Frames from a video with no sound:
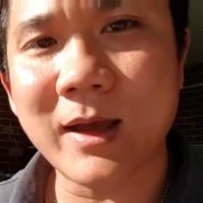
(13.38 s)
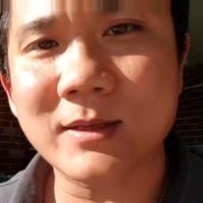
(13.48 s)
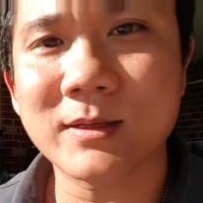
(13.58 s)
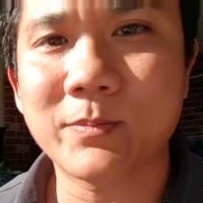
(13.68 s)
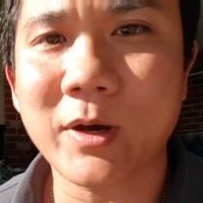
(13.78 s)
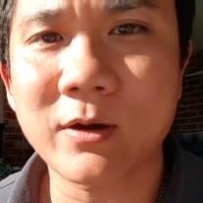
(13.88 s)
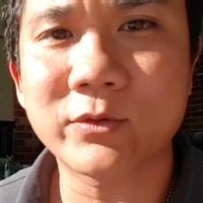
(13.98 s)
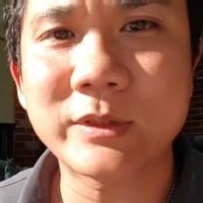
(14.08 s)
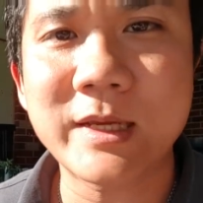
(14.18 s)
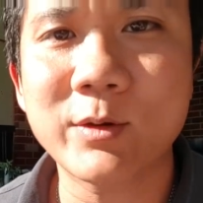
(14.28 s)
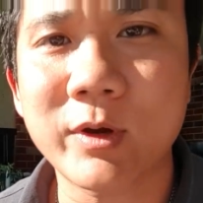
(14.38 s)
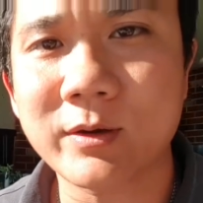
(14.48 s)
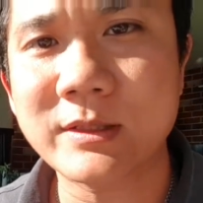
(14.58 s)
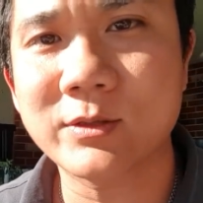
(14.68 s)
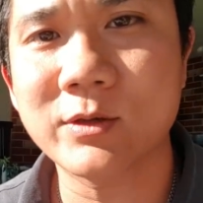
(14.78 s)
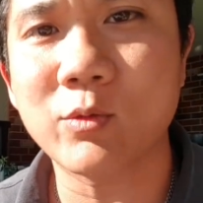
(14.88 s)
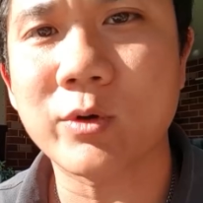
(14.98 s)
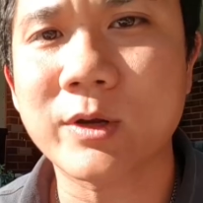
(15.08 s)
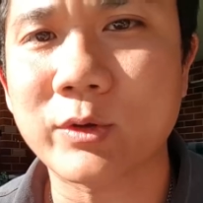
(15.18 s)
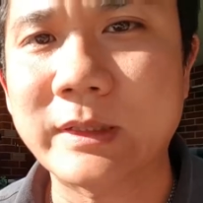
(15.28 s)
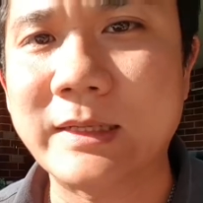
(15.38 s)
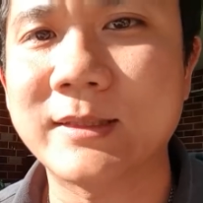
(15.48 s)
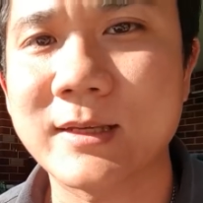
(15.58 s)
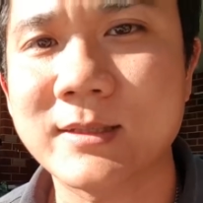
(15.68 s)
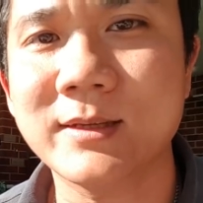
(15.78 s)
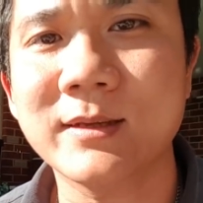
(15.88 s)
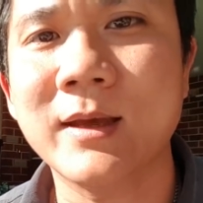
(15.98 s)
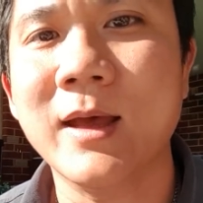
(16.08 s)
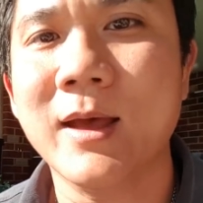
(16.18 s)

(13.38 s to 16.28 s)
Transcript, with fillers: As a part of routine, we always do water quality testing.